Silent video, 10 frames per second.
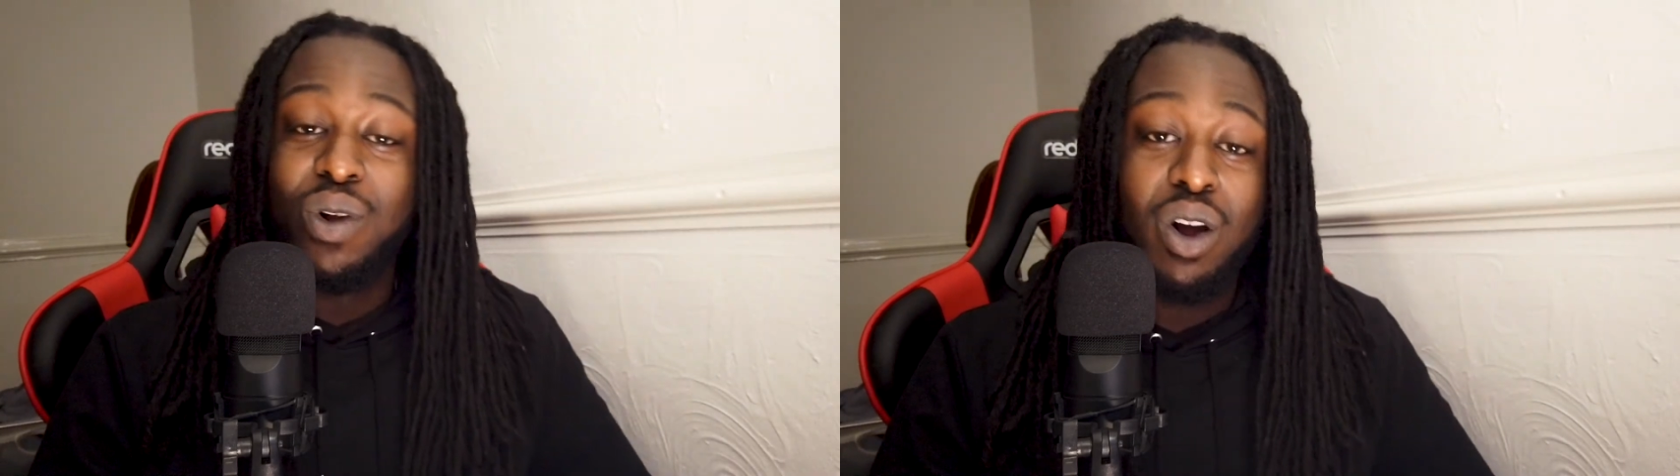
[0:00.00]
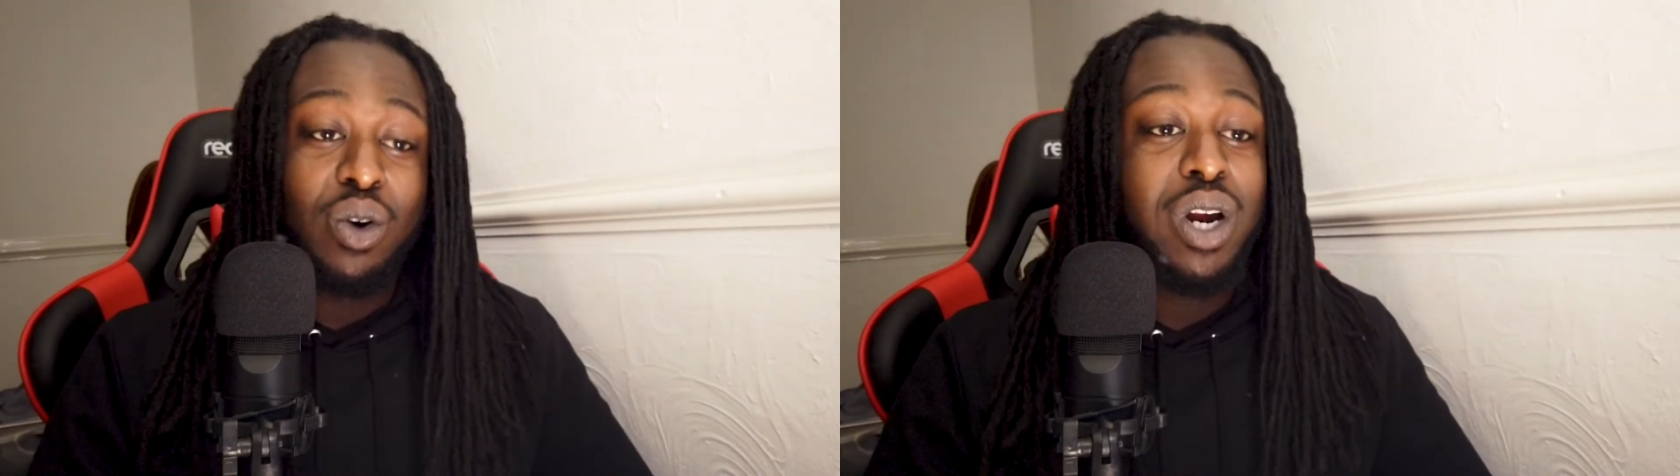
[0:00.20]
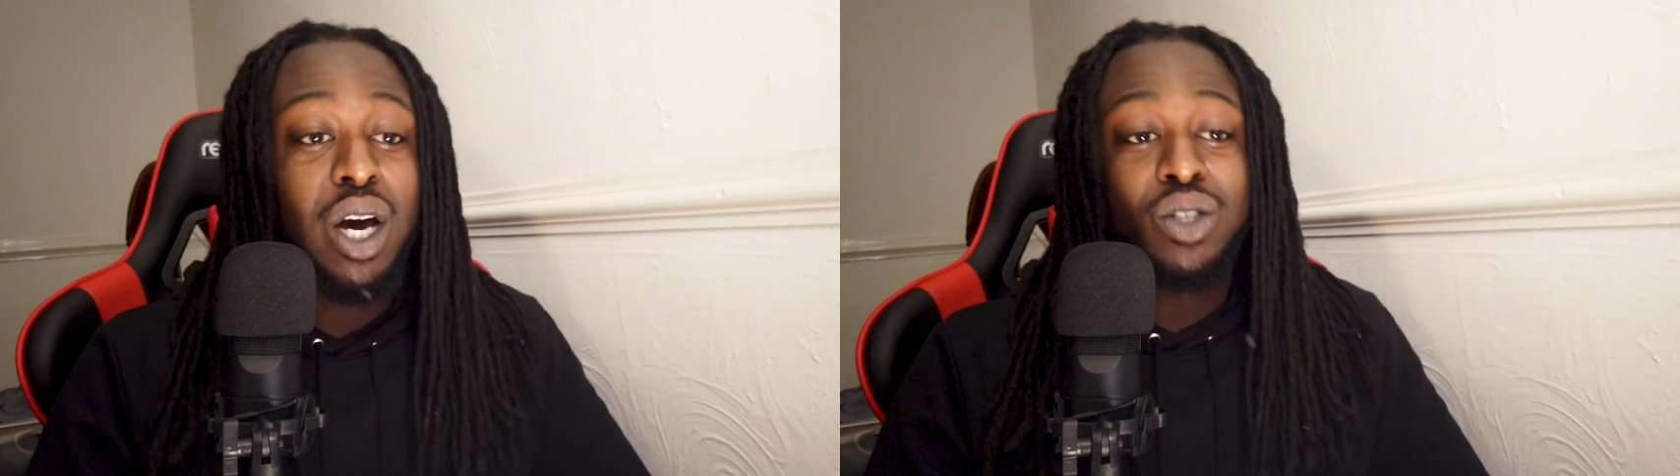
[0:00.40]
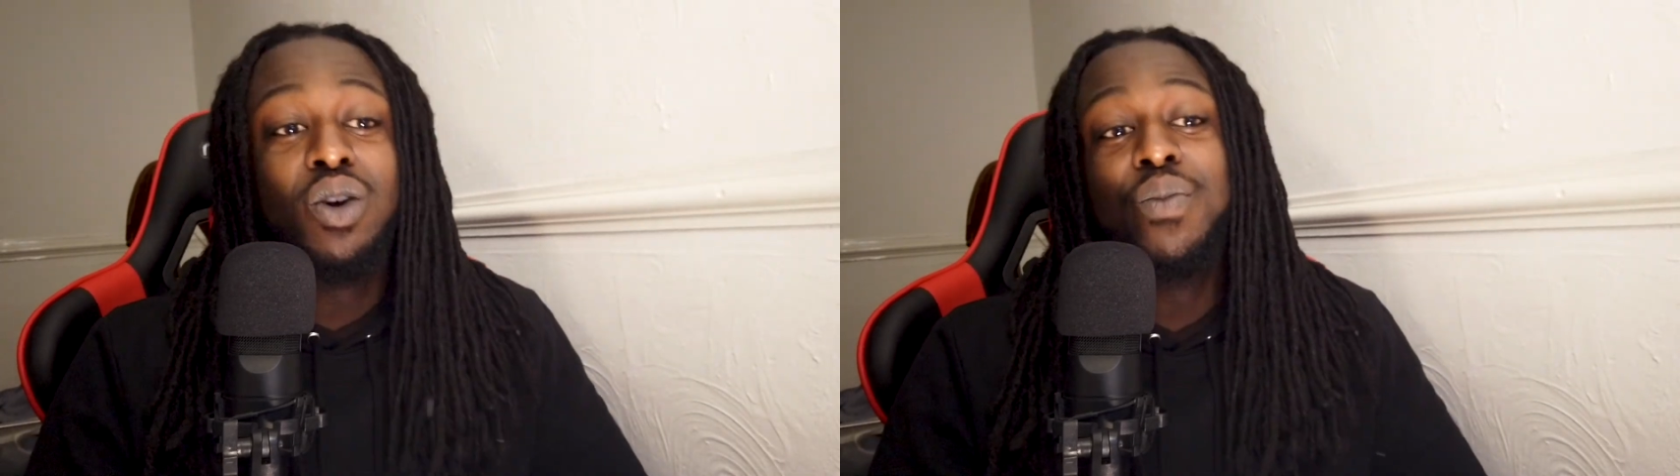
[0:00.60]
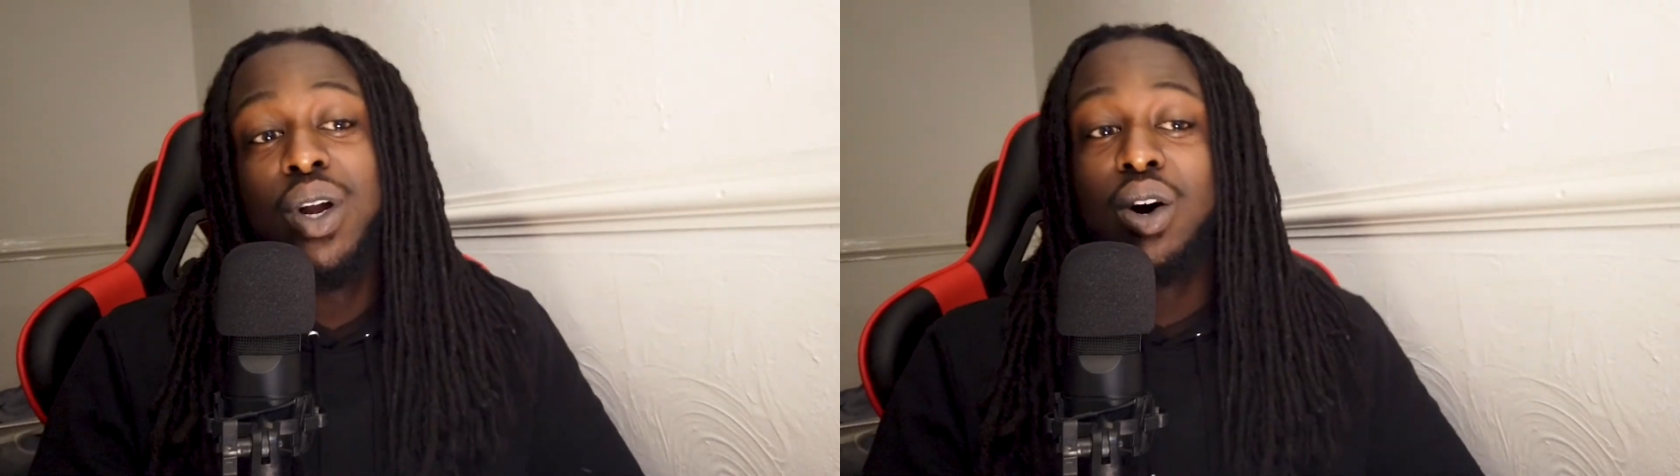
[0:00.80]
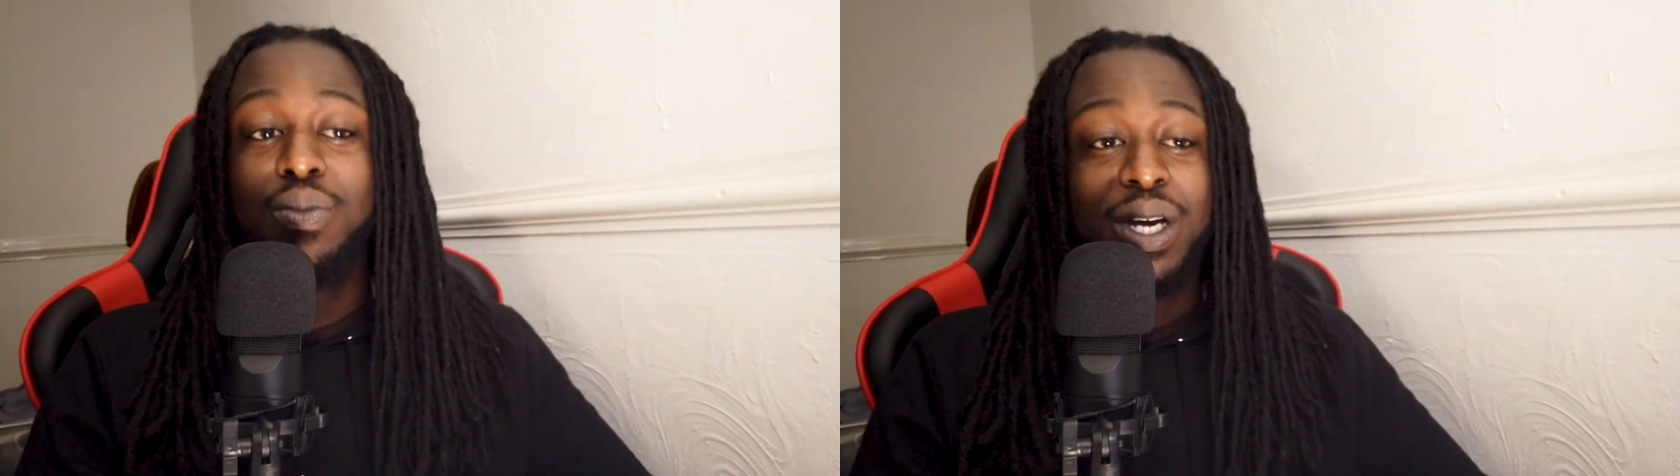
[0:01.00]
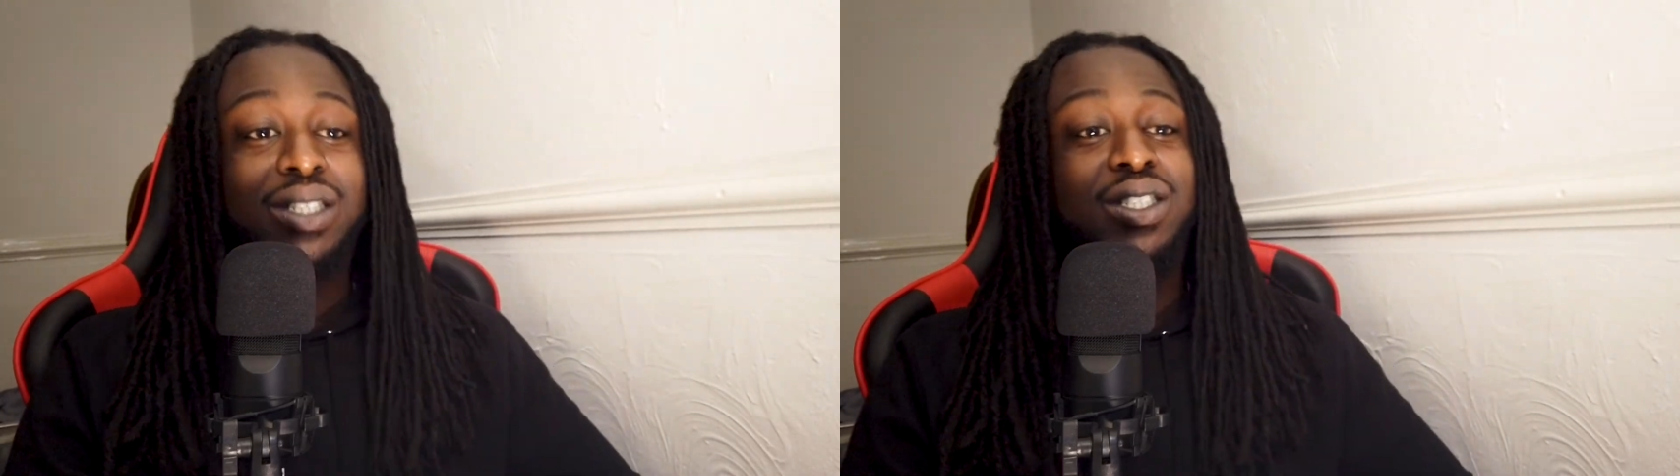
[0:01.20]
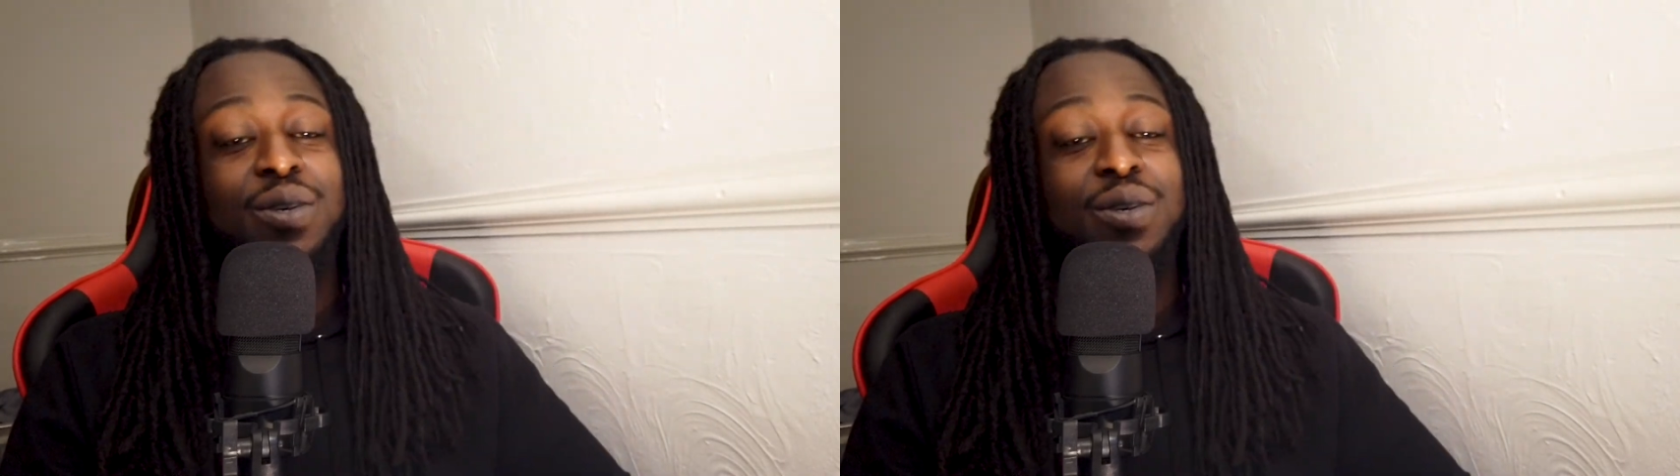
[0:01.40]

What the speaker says: below. Let us know below, man.